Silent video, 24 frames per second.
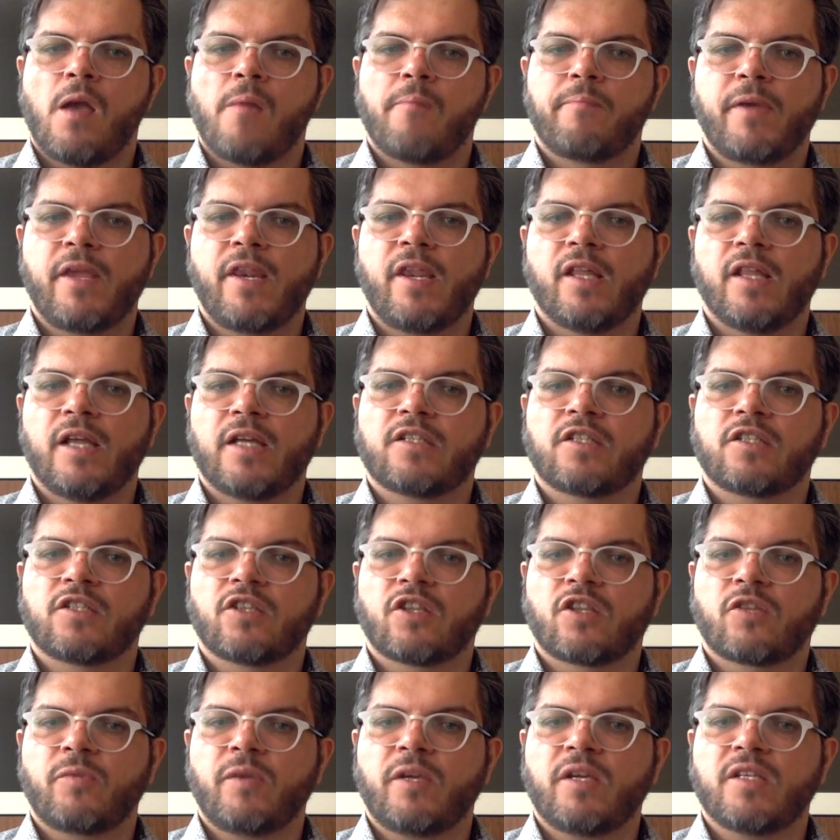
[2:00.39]
being elected to
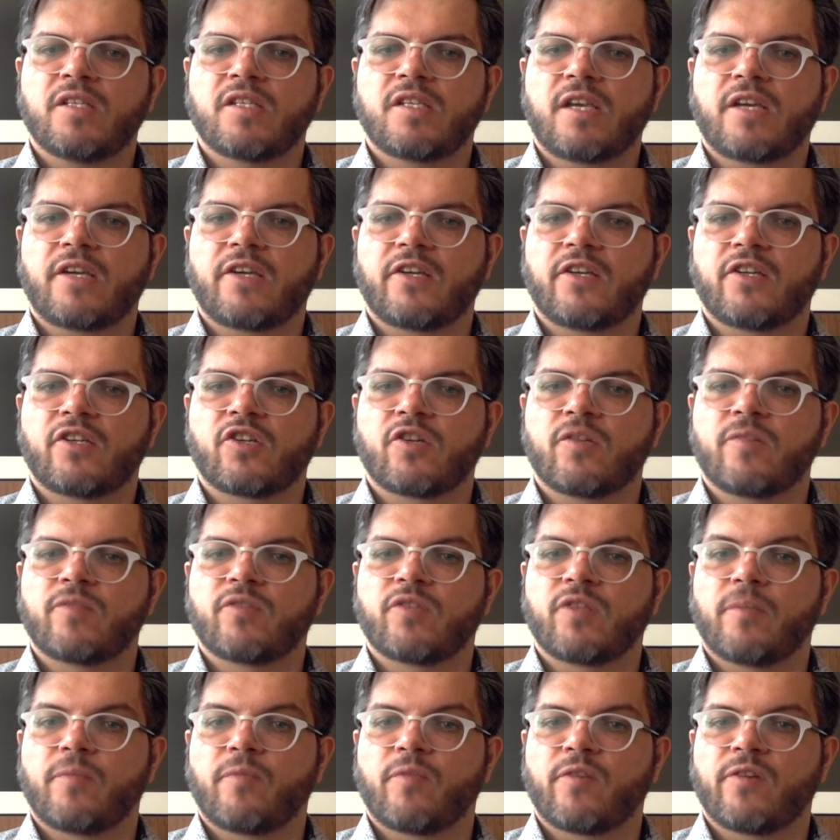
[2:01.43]
three consecutive terms to
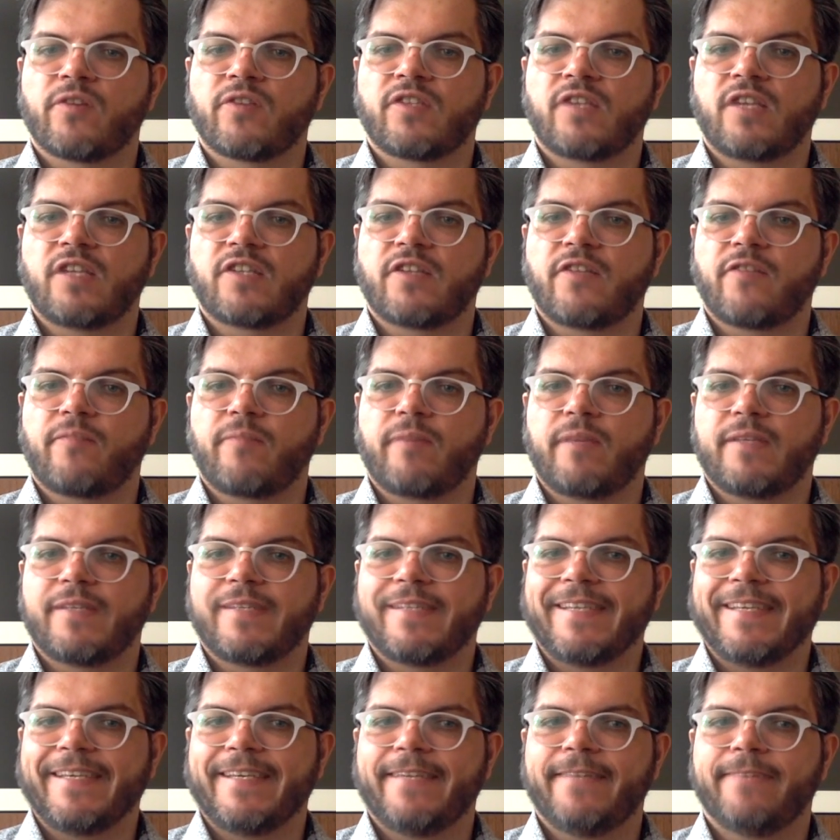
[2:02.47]
the board of
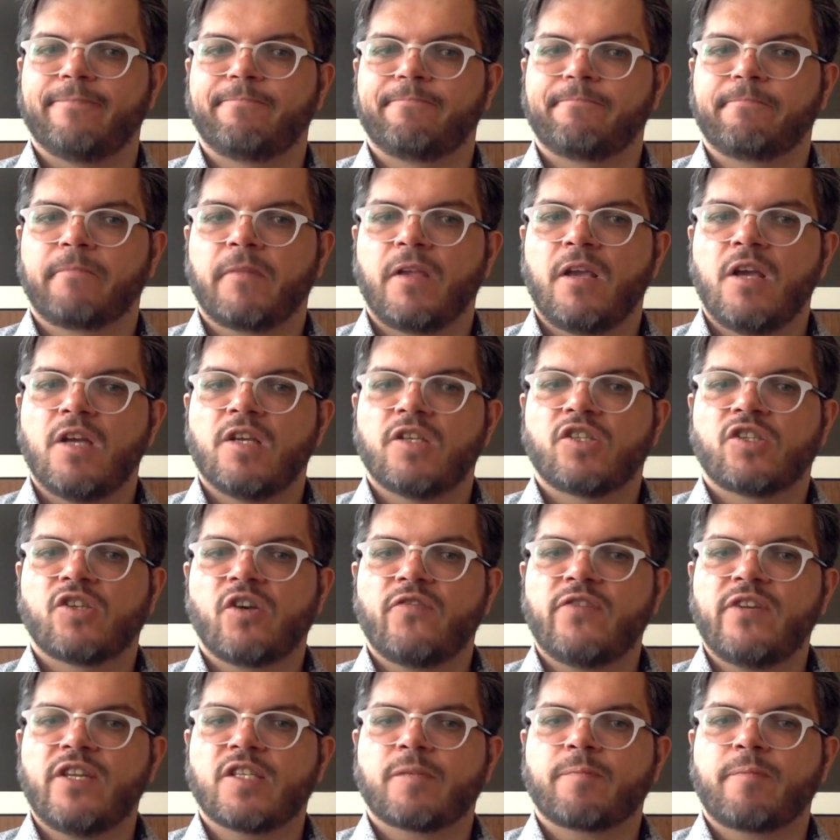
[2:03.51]
CHFBC,
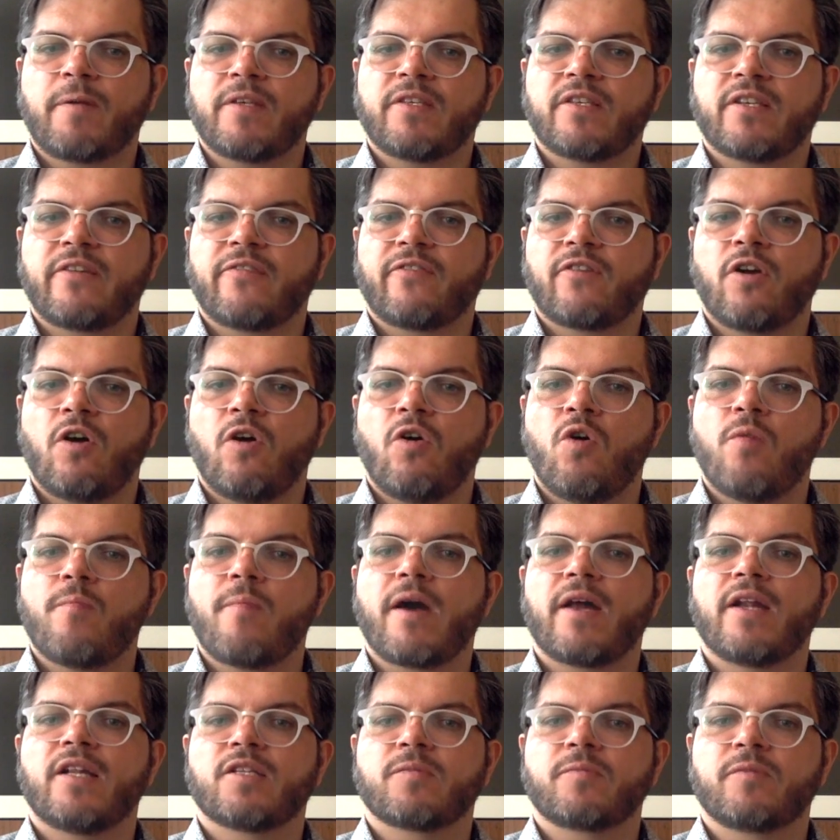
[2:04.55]
serving as president of Coho
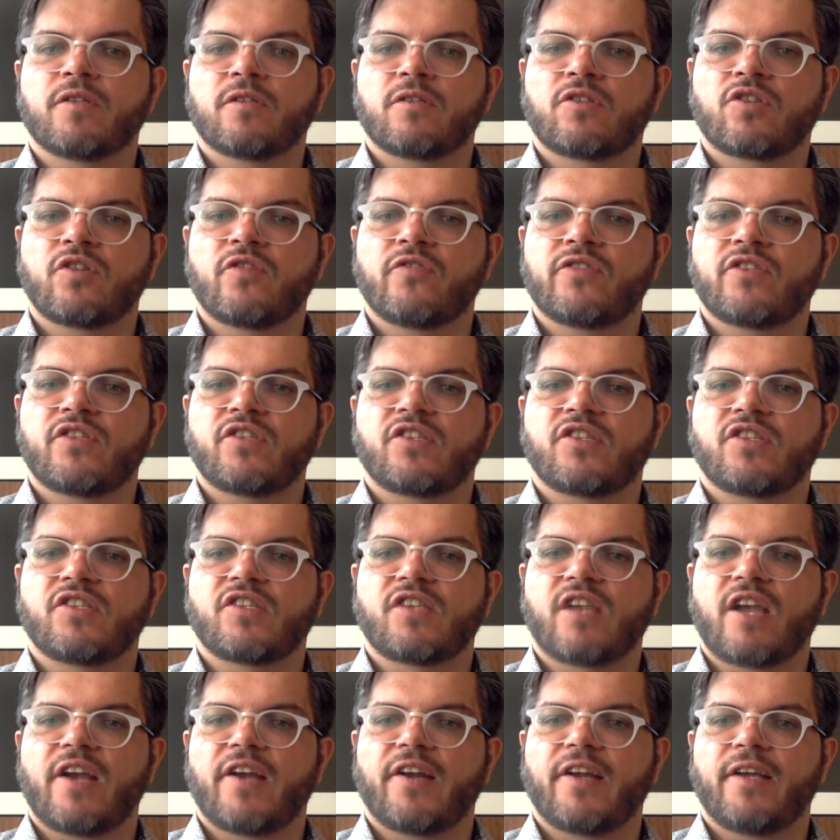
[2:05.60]
Management Services
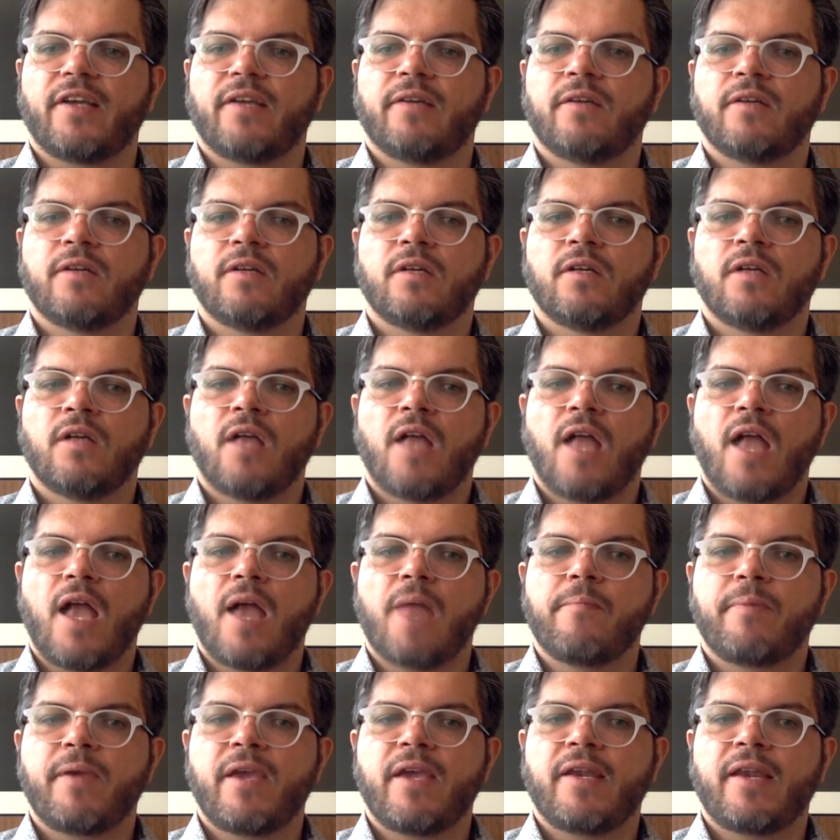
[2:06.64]
Society,
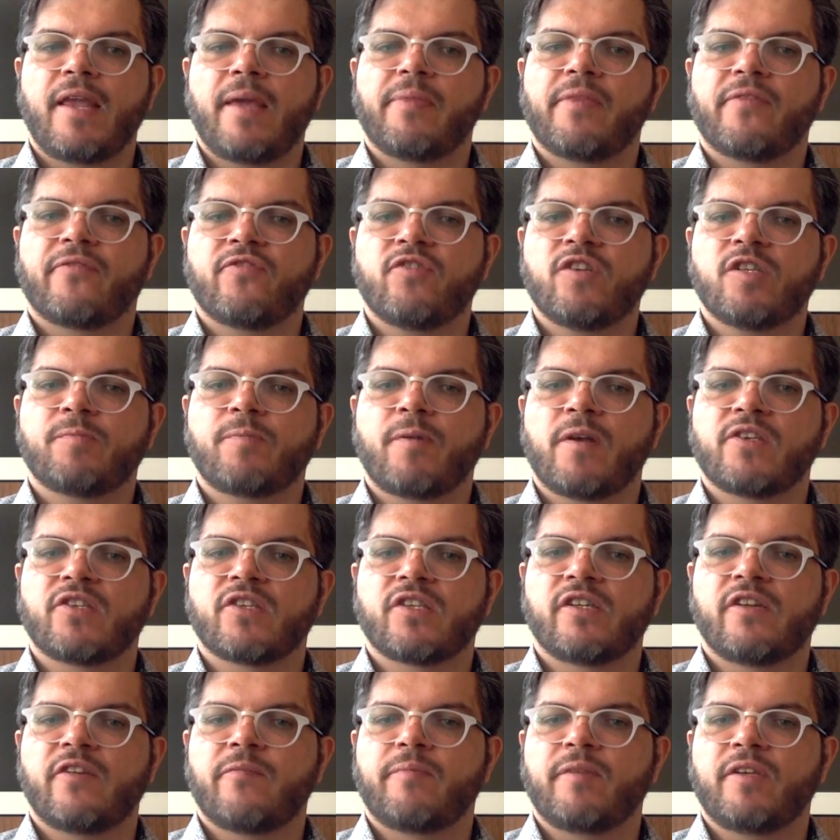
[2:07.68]
and being named the first
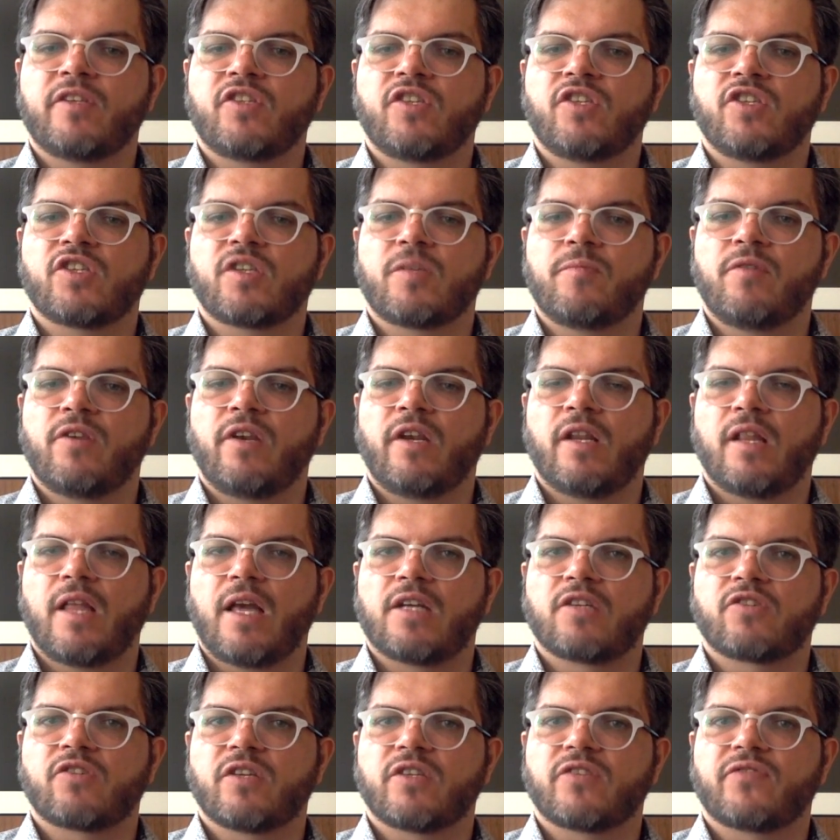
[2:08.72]
president of BC's Community
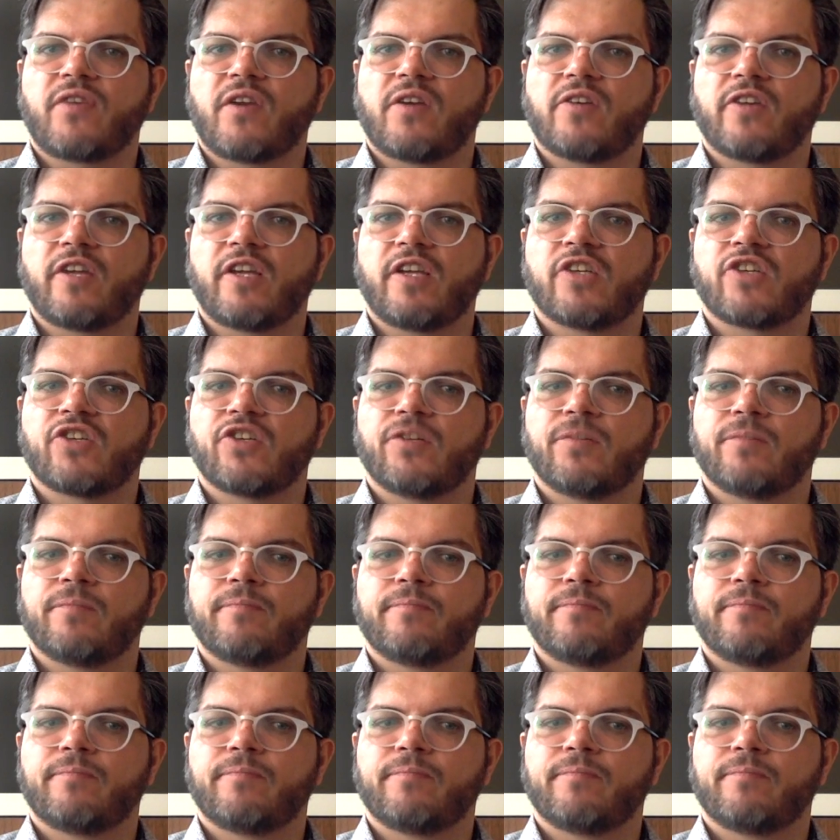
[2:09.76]
Land Trust Foundation.